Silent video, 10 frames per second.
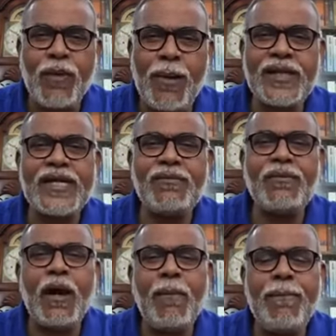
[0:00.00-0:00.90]

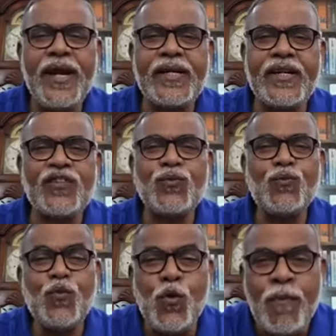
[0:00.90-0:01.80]
Babasaheb Ambedkar's
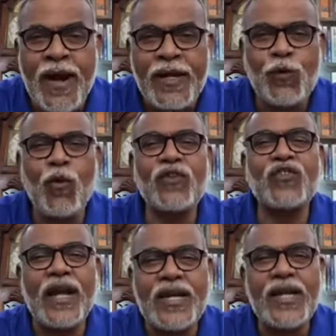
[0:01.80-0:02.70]
movement was
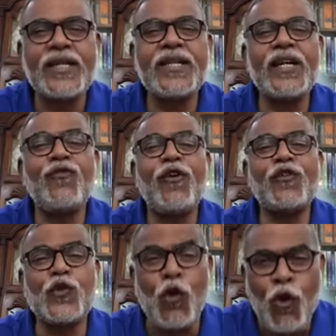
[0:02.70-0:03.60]
conducted for so